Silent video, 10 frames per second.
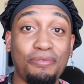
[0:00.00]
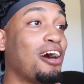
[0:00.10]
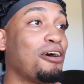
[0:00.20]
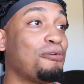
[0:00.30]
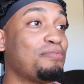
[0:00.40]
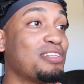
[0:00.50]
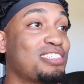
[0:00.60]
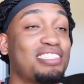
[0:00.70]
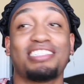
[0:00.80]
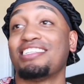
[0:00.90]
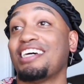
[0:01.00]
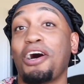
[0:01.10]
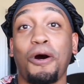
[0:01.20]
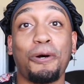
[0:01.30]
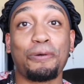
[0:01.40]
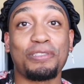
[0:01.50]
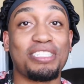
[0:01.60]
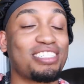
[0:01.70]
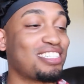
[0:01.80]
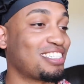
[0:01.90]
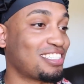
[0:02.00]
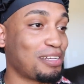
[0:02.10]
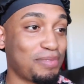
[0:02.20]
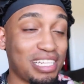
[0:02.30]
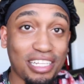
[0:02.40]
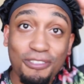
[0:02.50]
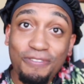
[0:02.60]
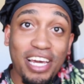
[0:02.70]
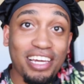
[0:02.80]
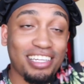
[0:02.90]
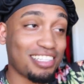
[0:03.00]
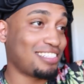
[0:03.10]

Um, this isn't a hoax. This isn't something that's fake.